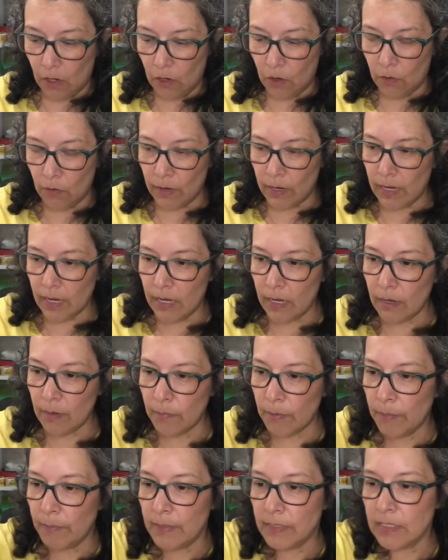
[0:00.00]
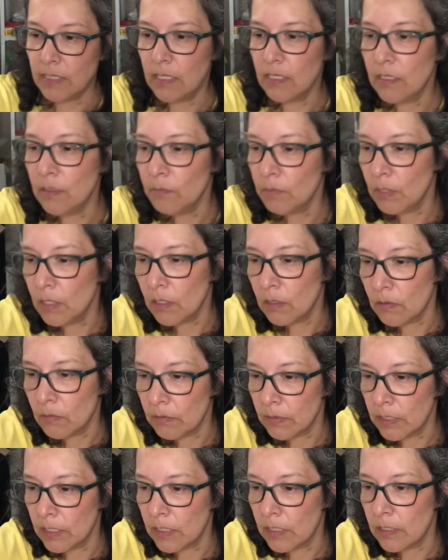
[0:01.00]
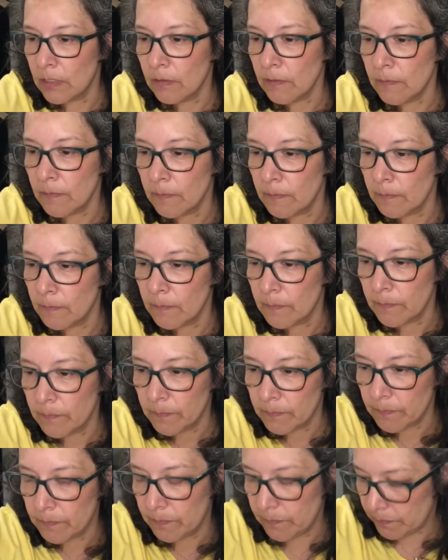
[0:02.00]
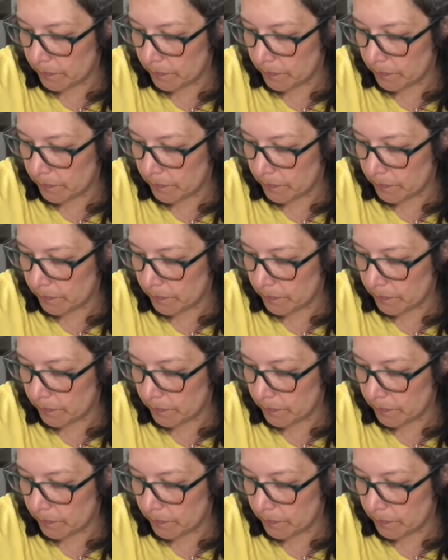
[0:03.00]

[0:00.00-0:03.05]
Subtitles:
Okay, put my sanding block away. Put